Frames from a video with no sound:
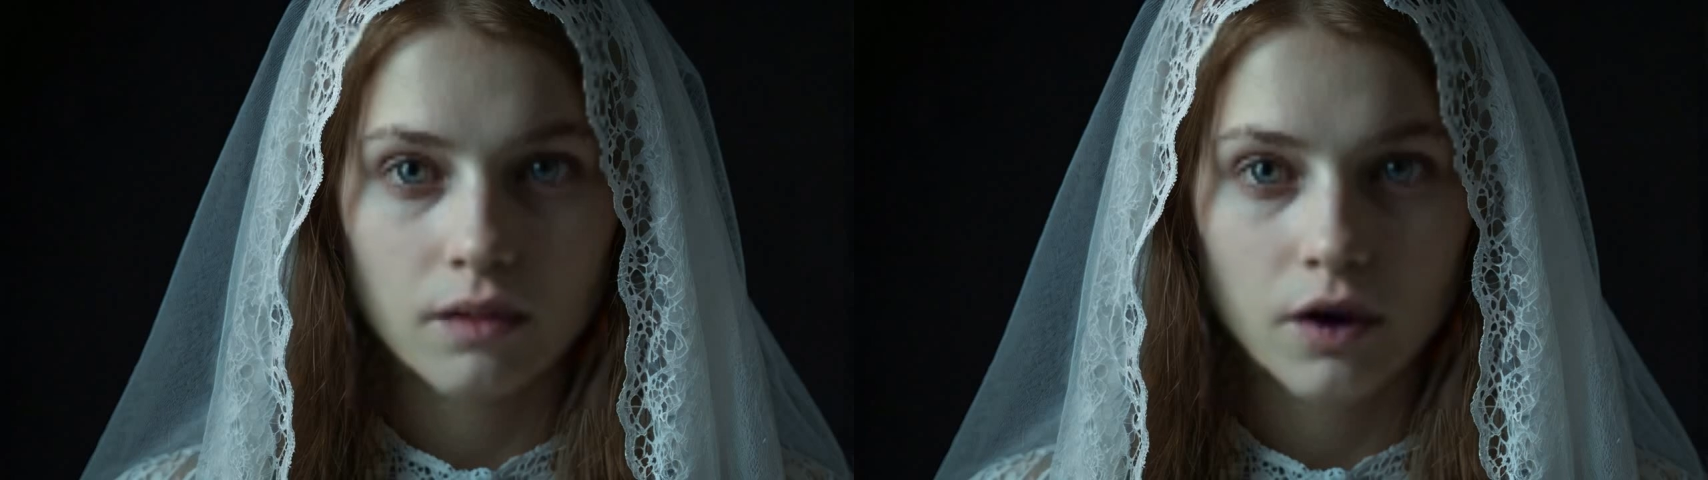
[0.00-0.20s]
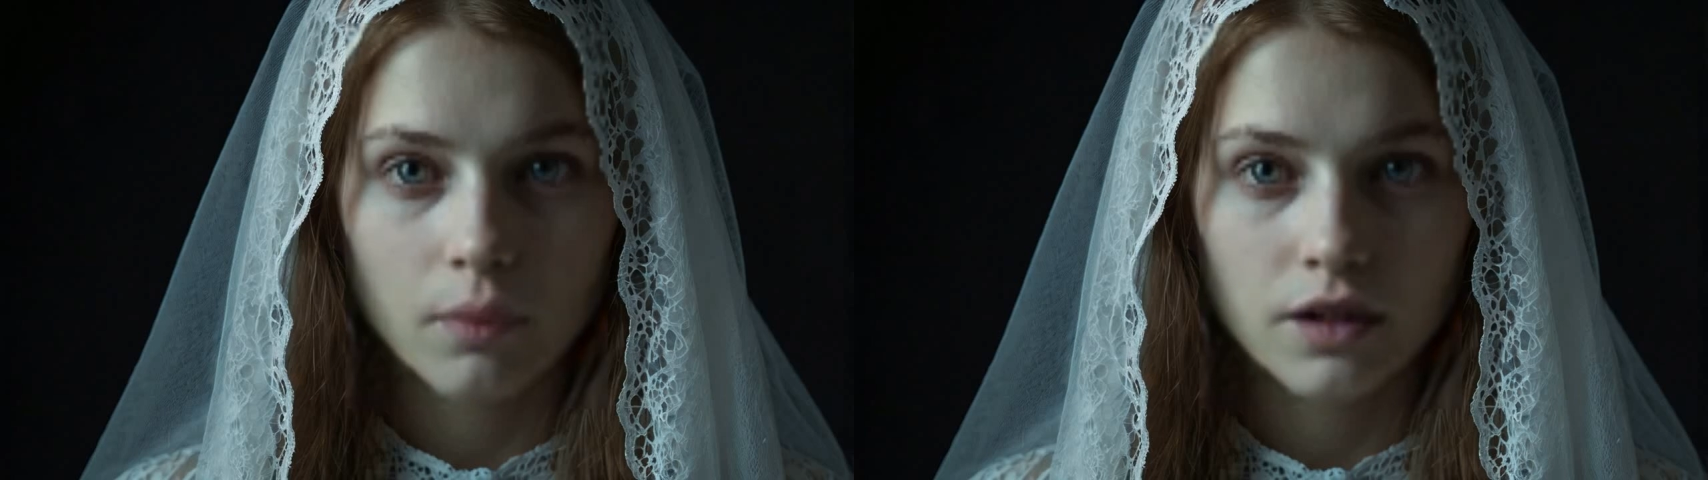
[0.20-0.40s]

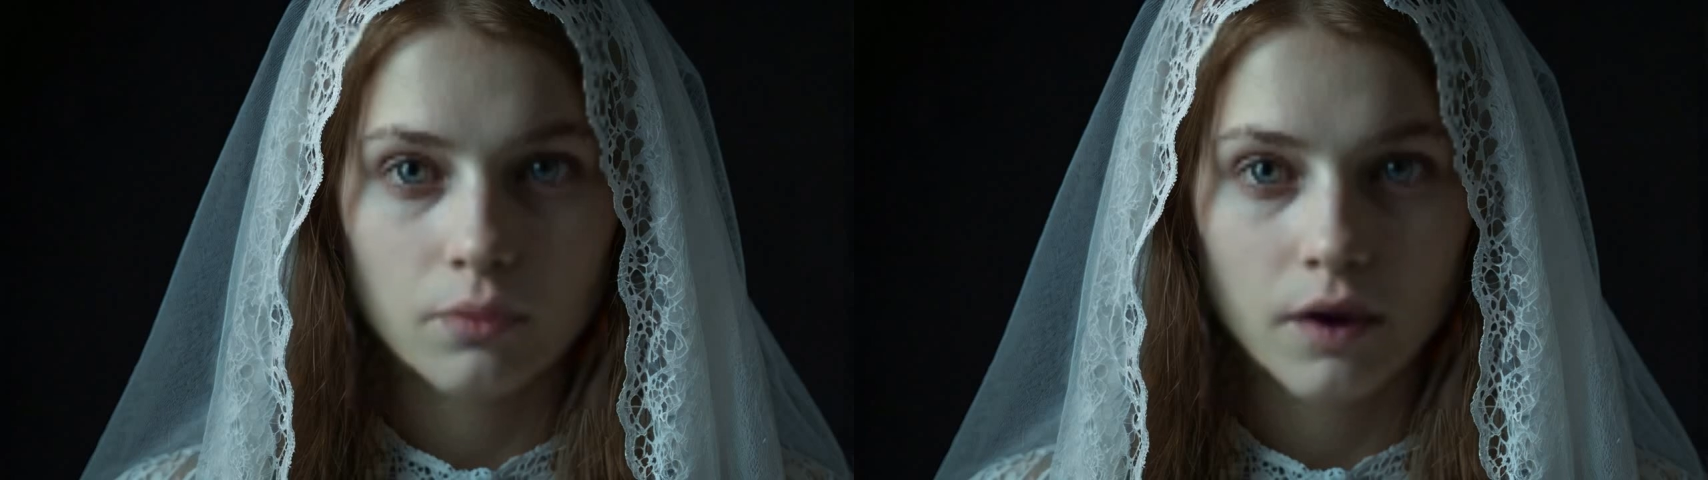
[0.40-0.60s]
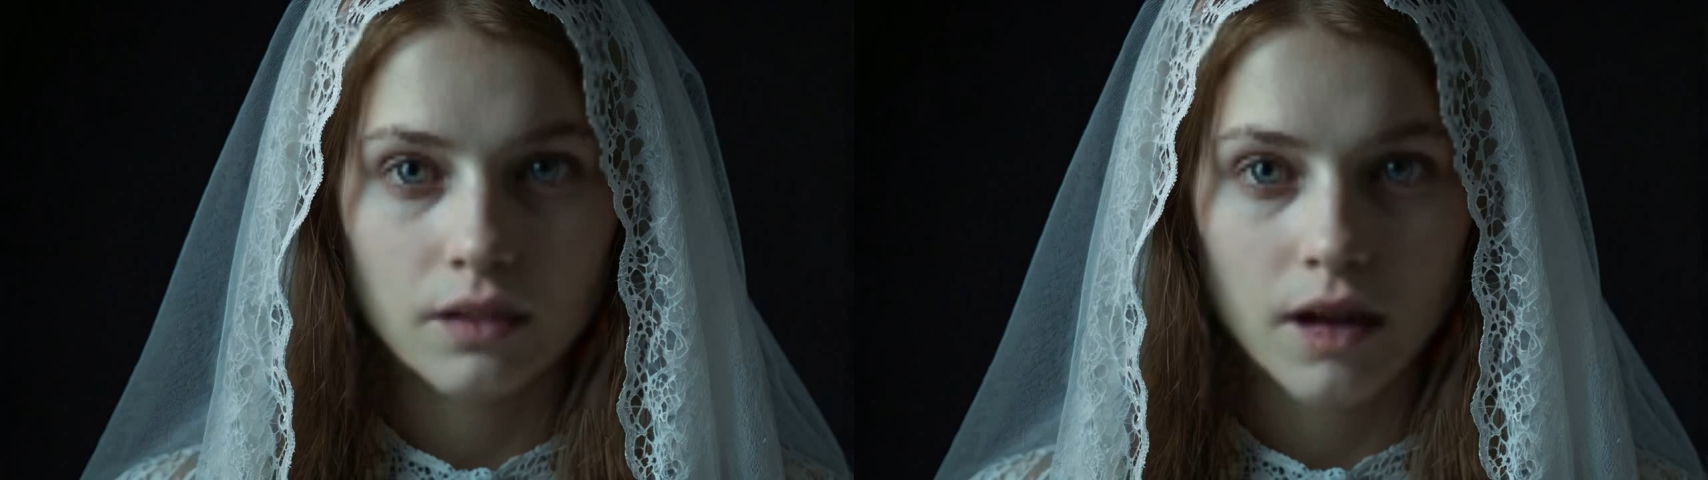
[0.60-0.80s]
You must
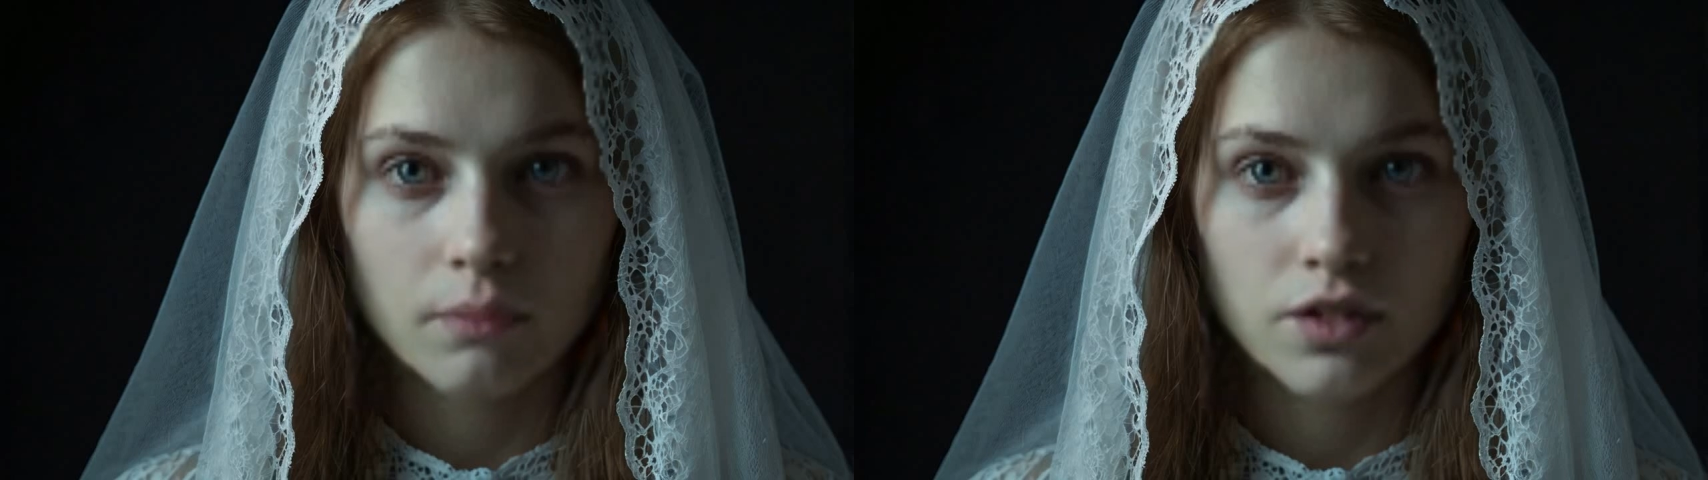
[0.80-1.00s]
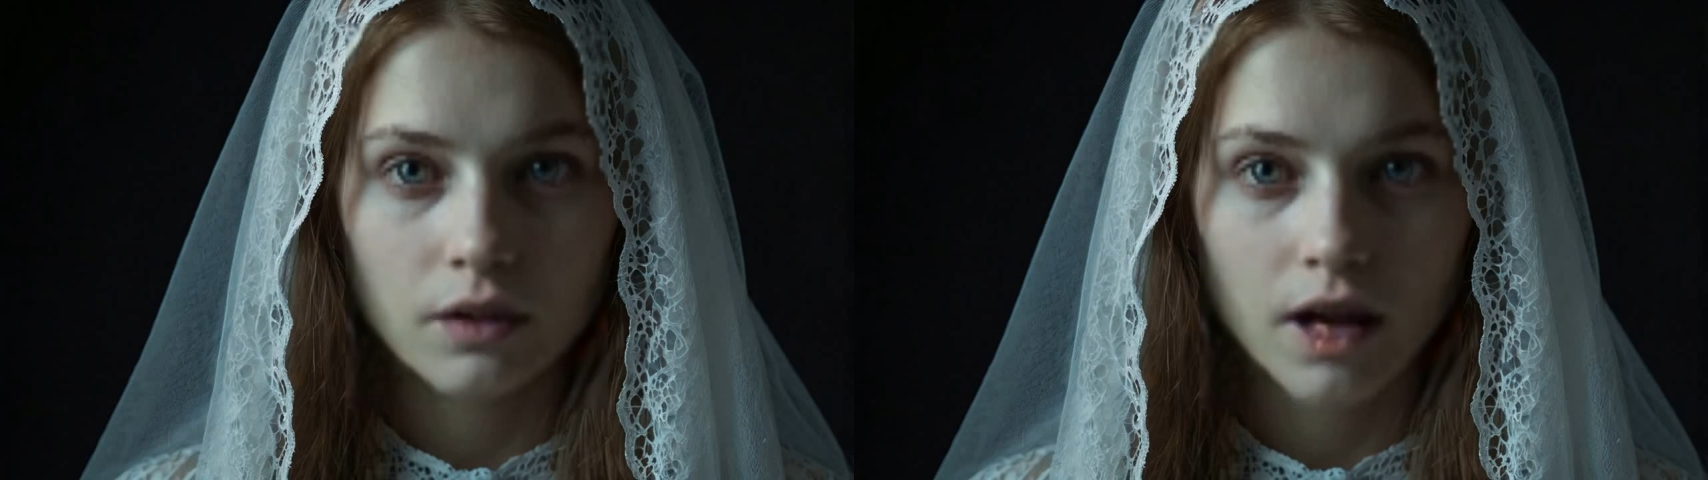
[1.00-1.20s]
bring
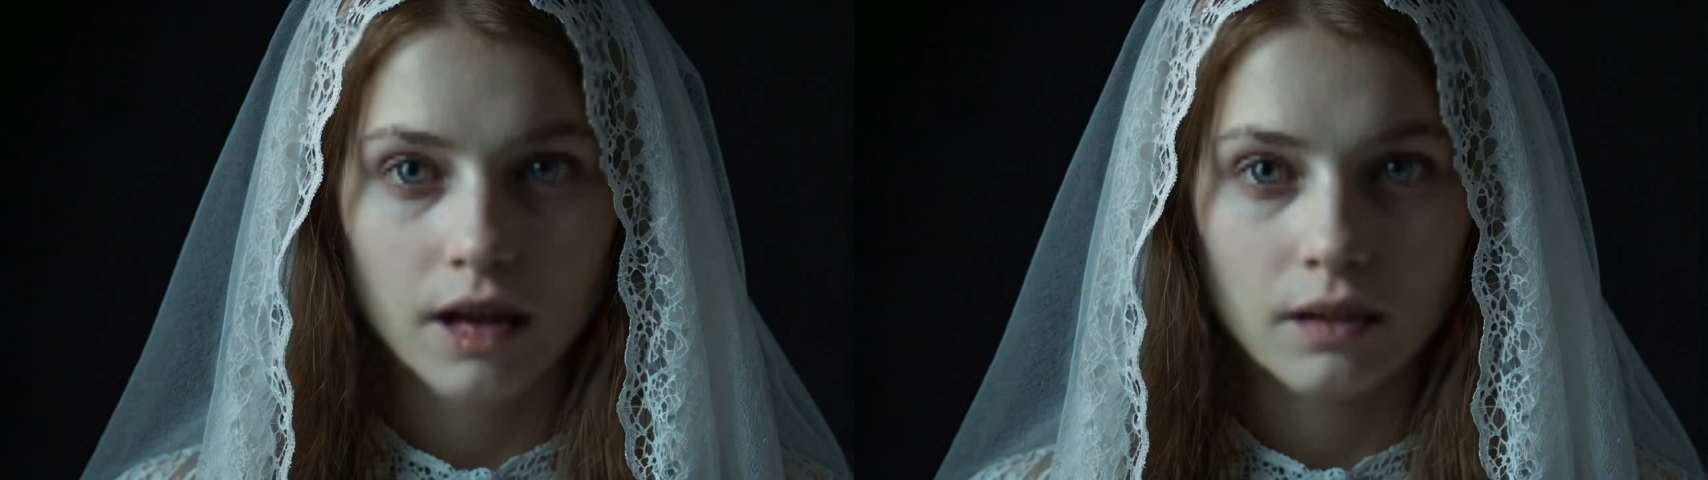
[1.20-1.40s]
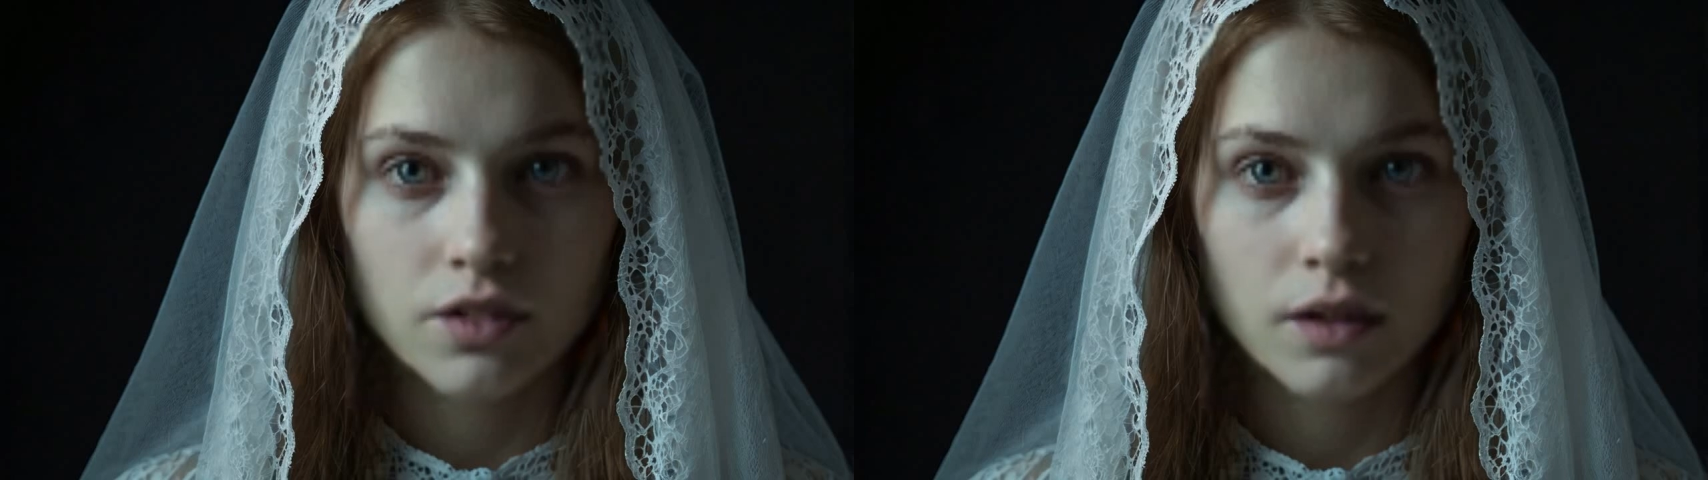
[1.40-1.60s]
them to
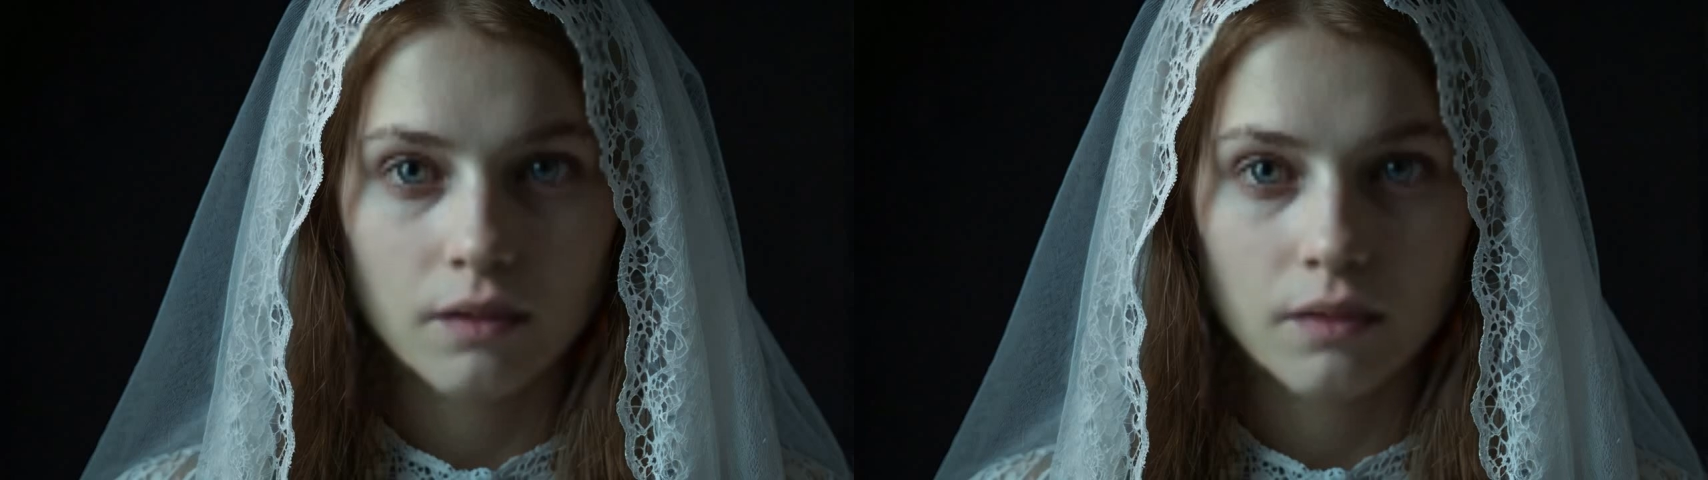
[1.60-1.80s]
light.